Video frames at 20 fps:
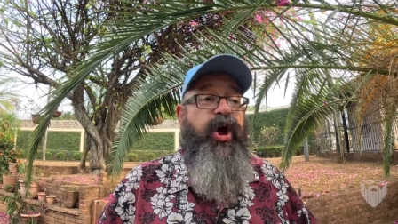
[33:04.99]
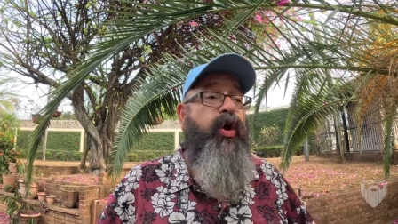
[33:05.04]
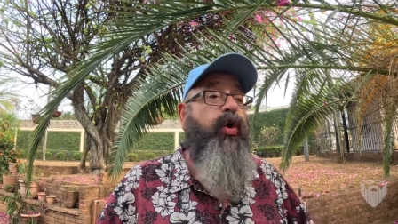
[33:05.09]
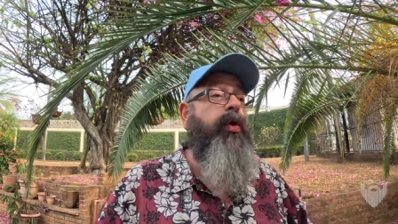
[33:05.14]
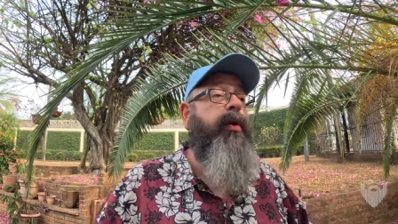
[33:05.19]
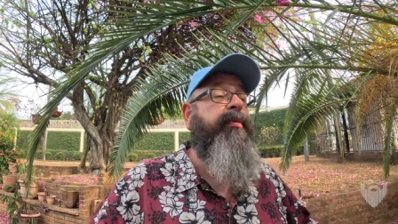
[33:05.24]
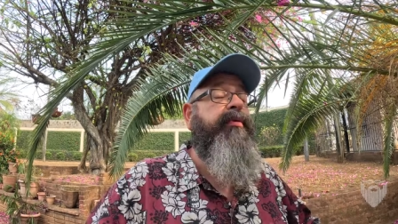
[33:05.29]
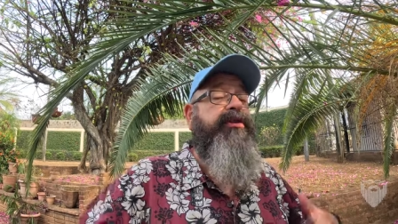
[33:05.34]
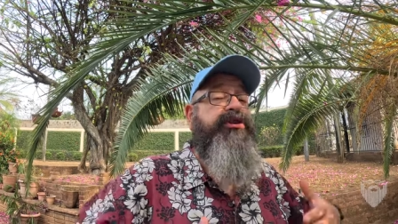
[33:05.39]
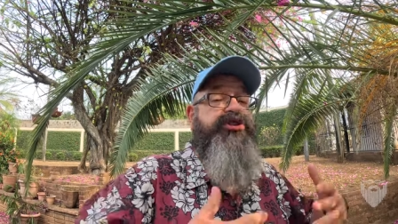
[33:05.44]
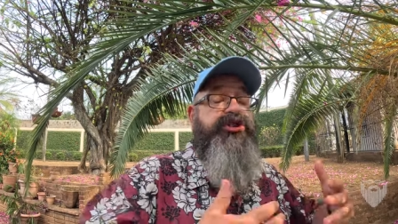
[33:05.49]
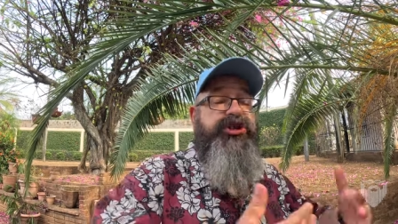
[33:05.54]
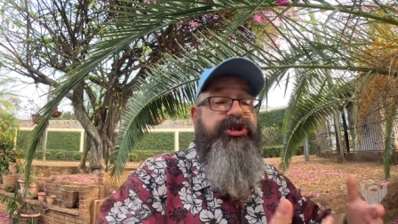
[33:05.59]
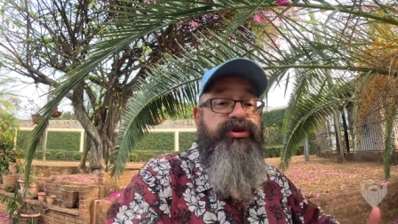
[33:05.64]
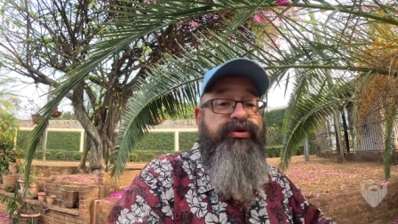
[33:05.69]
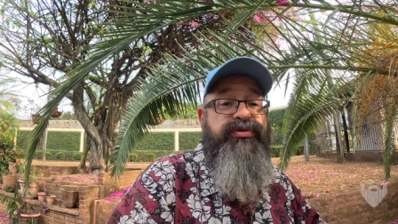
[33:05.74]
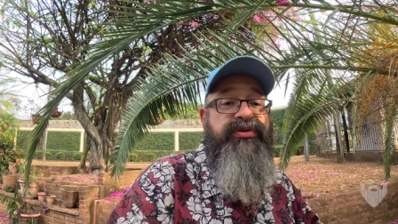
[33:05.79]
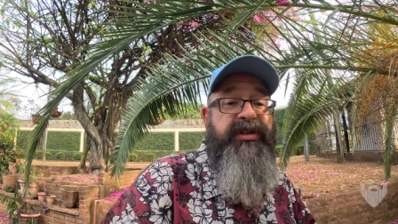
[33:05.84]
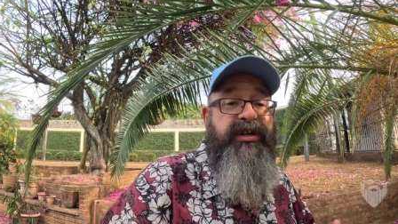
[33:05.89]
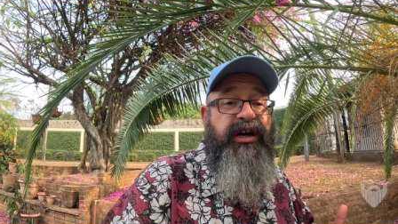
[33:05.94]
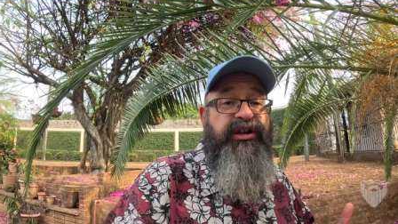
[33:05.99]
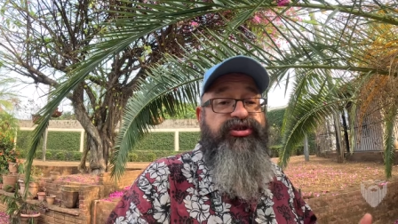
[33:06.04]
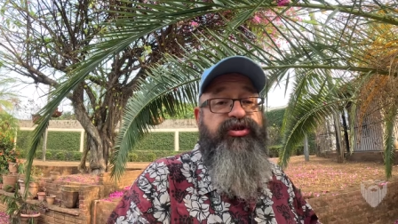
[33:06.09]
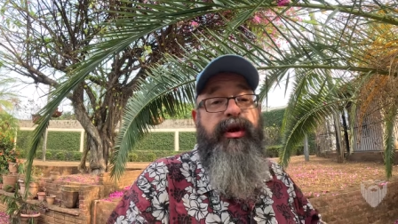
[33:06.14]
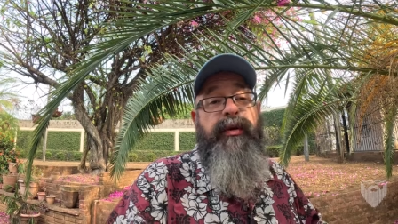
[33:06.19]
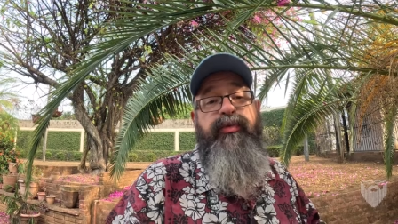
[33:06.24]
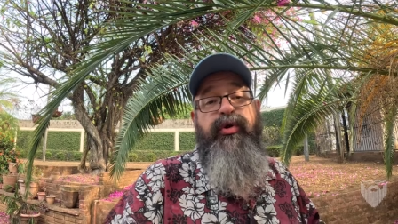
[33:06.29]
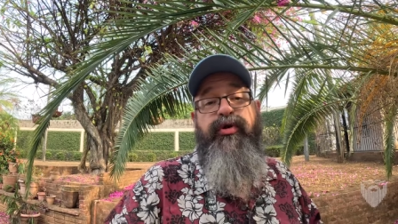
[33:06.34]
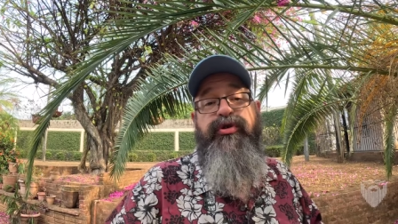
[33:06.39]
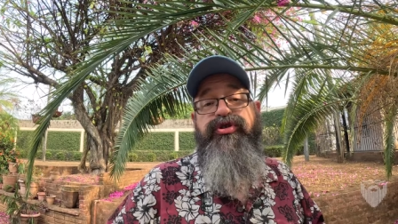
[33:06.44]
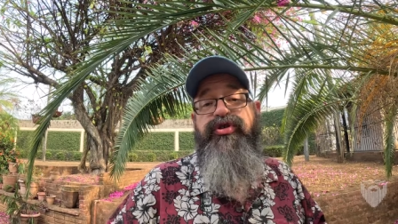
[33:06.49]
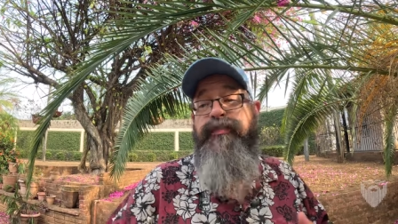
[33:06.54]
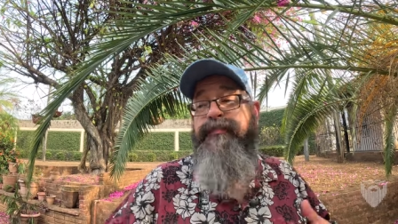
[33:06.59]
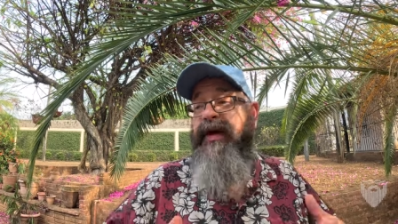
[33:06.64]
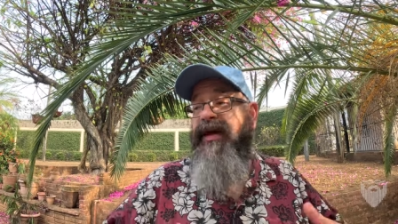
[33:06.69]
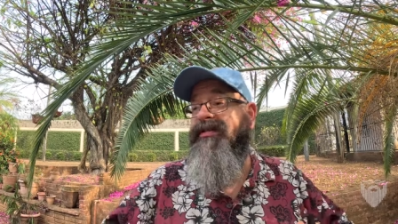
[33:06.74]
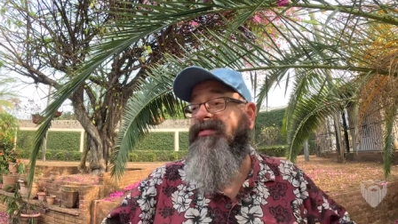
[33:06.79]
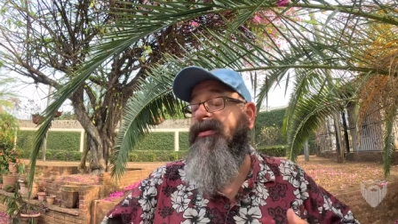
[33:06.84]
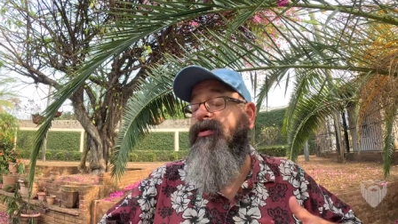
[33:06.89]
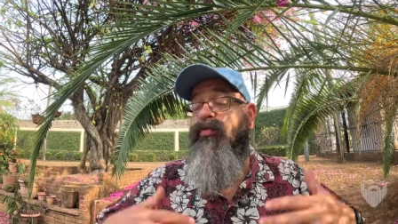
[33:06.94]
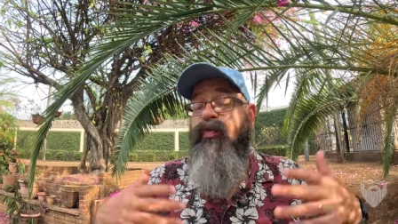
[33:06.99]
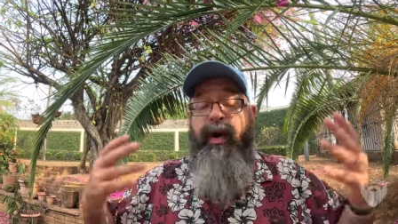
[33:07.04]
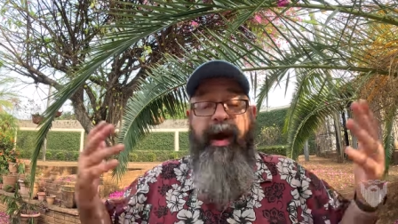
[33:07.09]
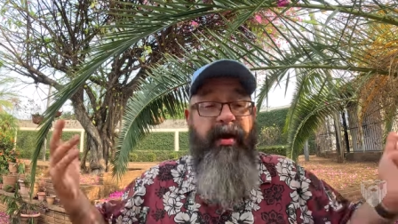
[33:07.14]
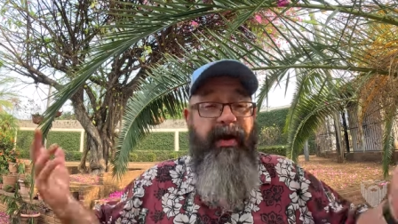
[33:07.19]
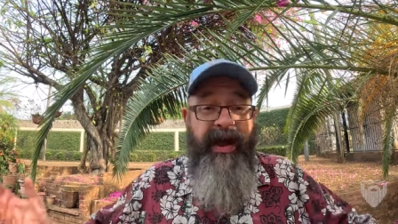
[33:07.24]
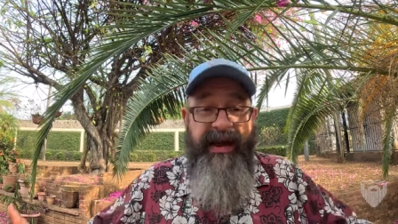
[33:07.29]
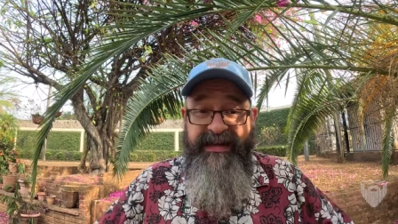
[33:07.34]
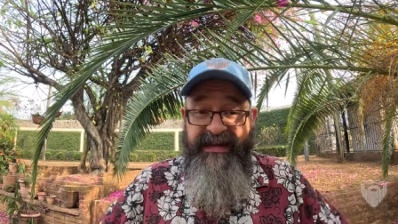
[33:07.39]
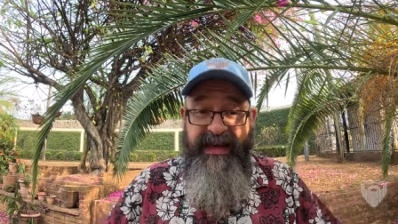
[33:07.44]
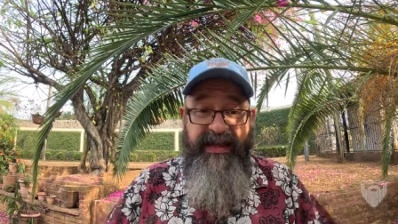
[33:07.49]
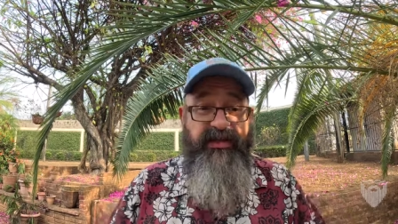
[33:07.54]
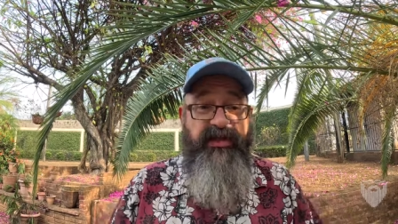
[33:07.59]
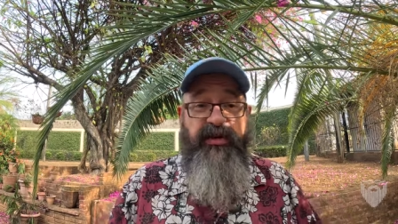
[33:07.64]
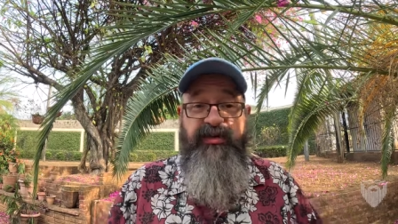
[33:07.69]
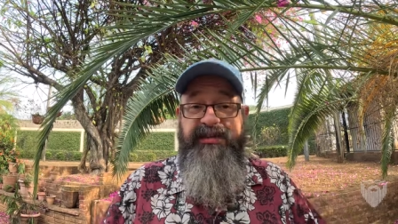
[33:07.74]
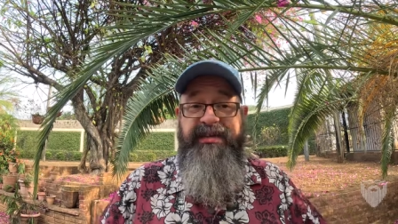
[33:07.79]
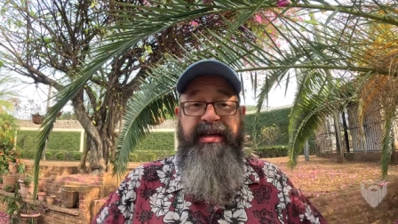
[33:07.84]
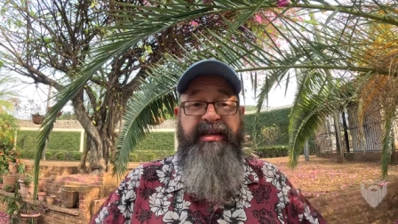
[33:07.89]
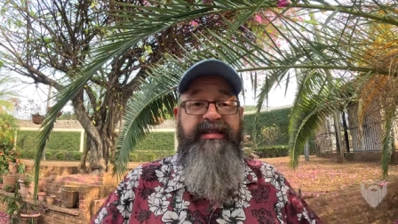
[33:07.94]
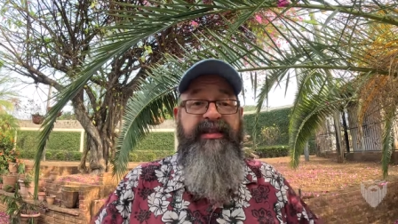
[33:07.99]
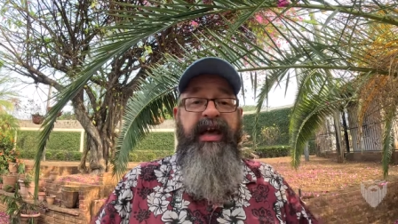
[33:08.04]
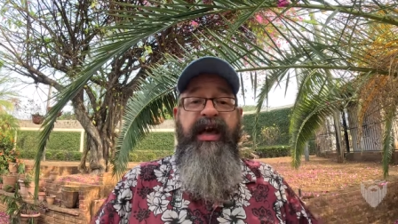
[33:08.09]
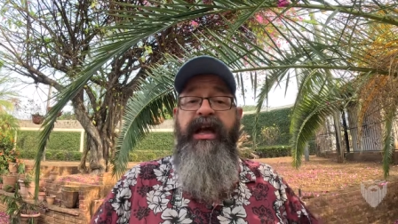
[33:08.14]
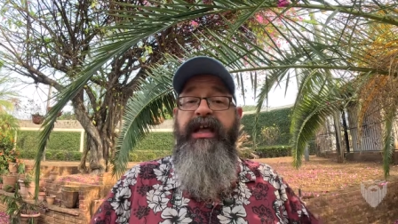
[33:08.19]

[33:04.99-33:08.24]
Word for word: or I'm going to choose the country I'm going to based on where I did those things.